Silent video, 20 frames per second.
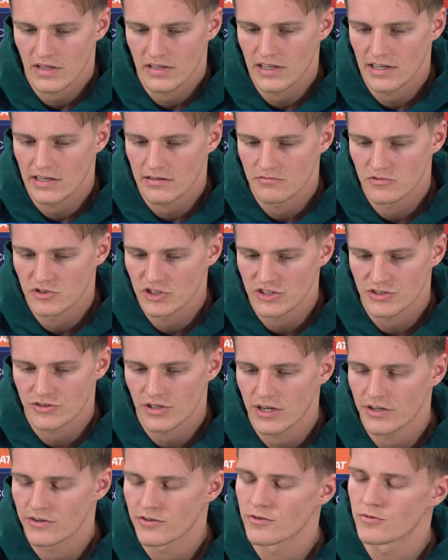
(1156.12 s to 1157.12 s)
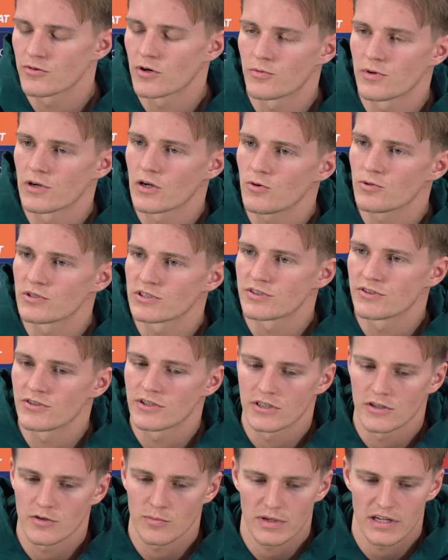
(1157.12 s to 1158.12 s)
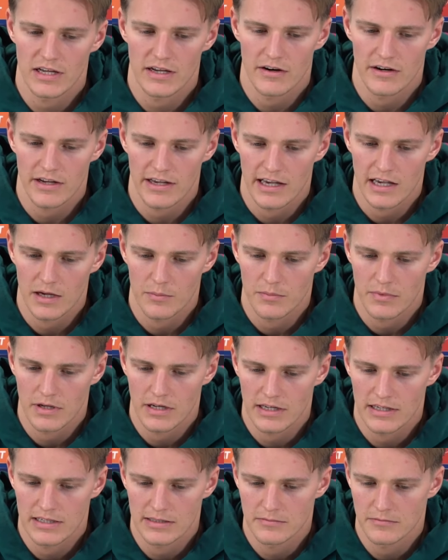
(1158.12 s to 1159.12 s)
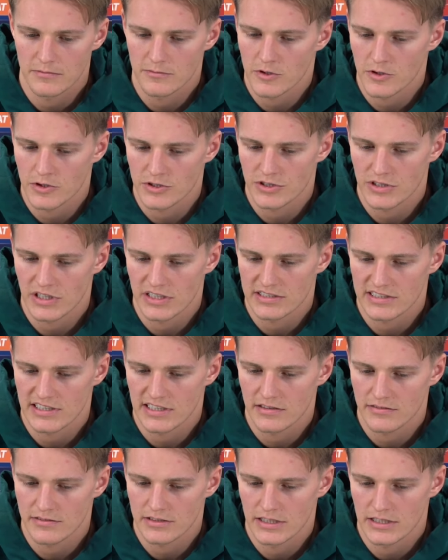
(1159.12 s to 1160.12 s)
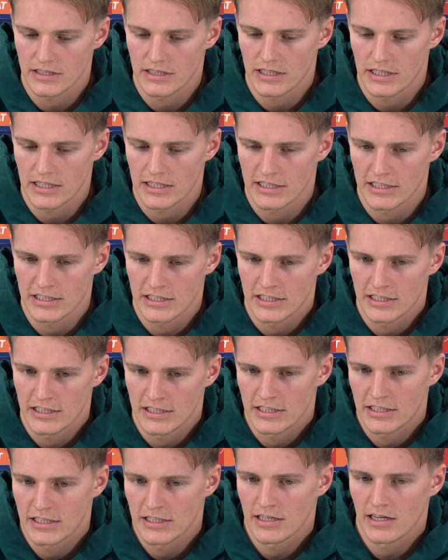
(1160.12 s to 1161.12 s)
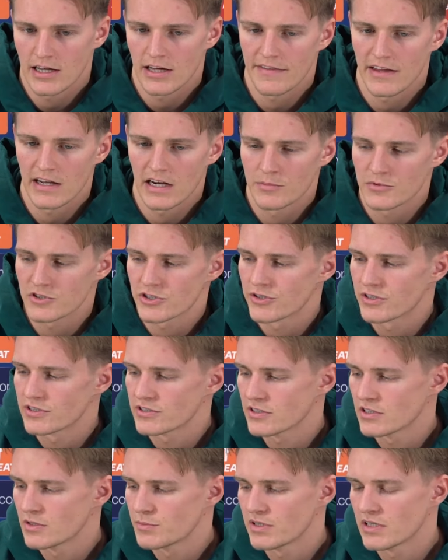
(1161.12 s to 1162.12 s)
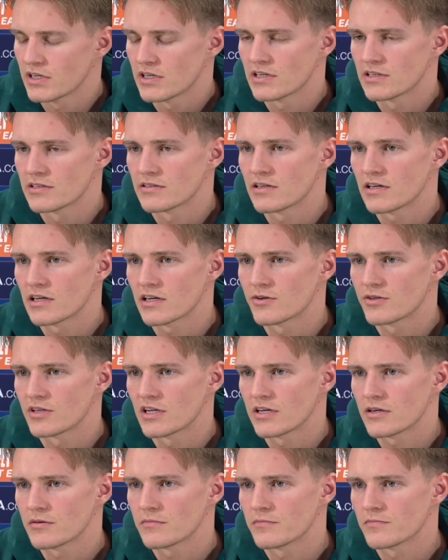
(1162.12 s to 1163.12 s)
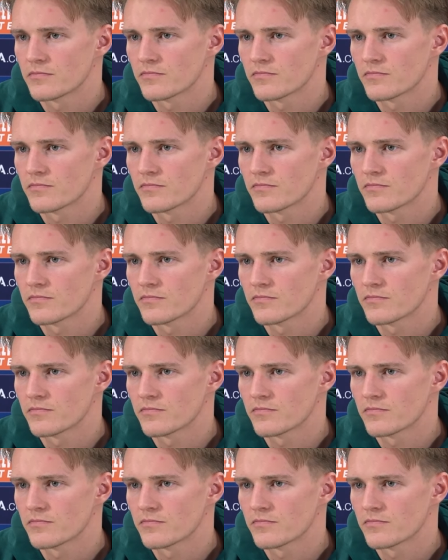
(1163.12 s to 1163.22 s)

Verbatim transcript: yeah, just try to do what we always do, you know, play our game, um, focus on ourselves, and uh, and then I'm sure it's going to be a, a, good night.